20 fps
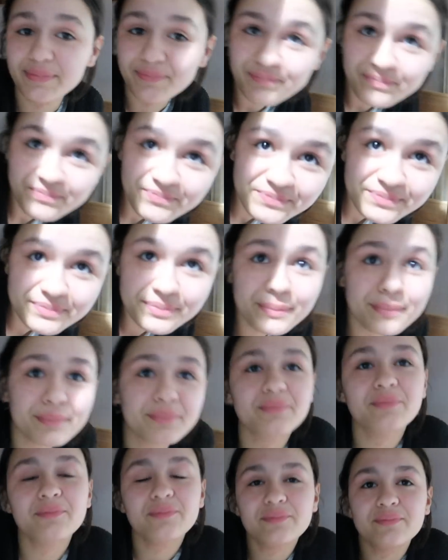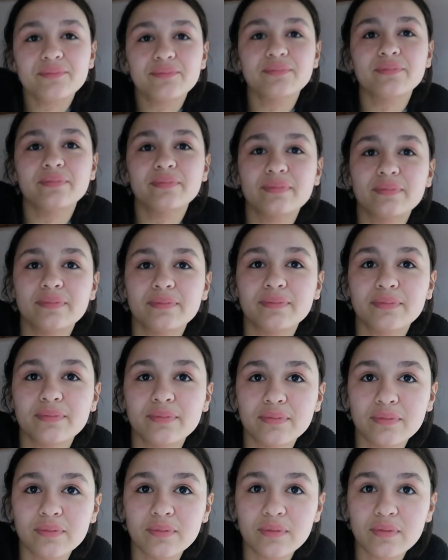But then this morning you used
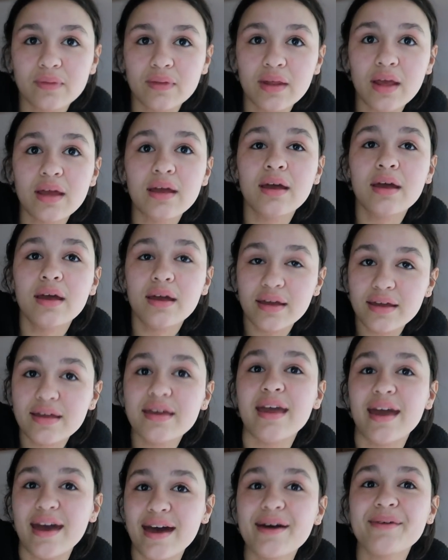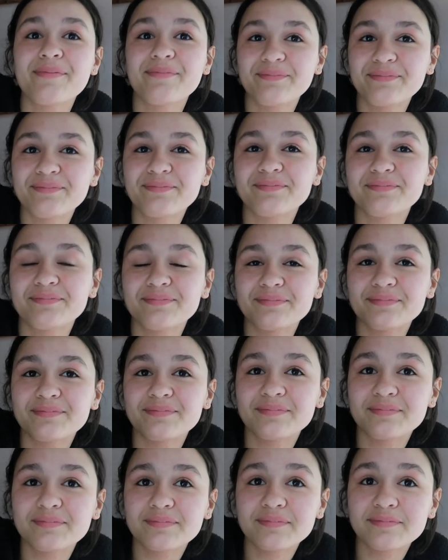apricot kernel oil. Yeah. Maybe you need
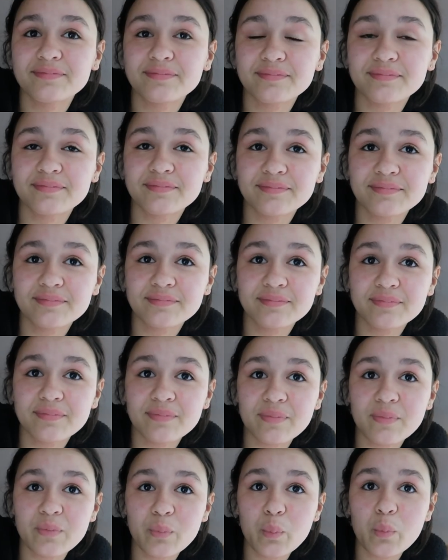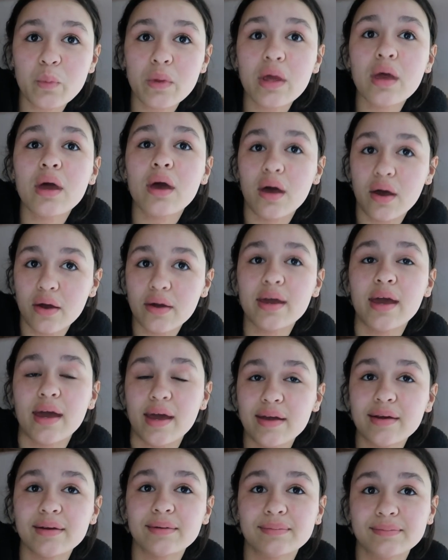to use that for a while for it to
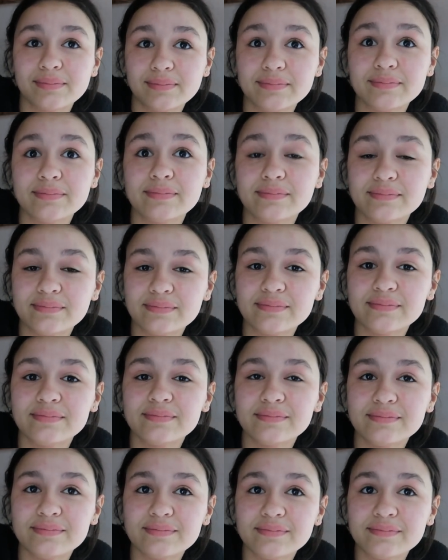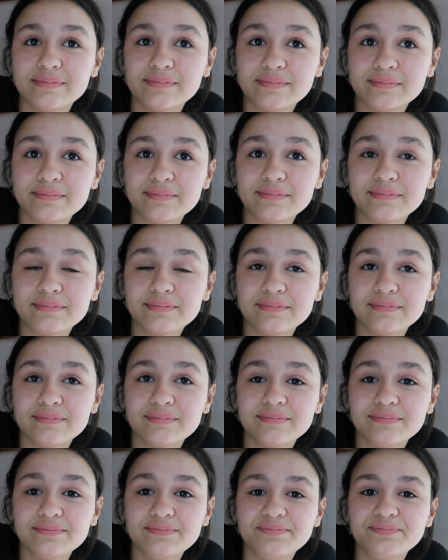calm down, but we probably need to get you some
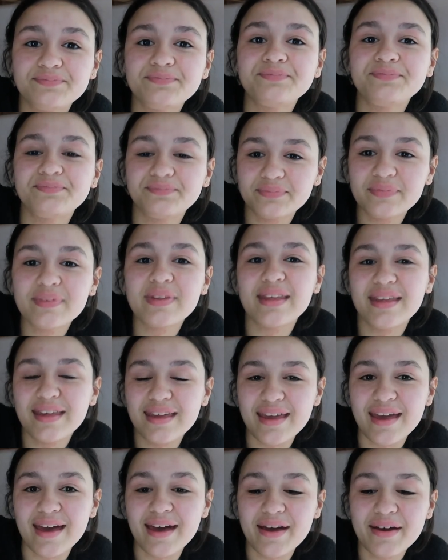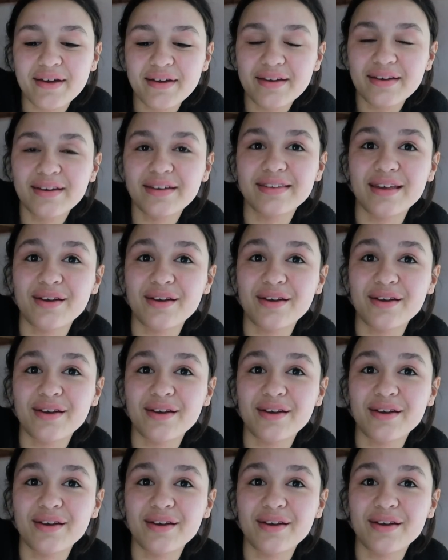more jojoba oil if that was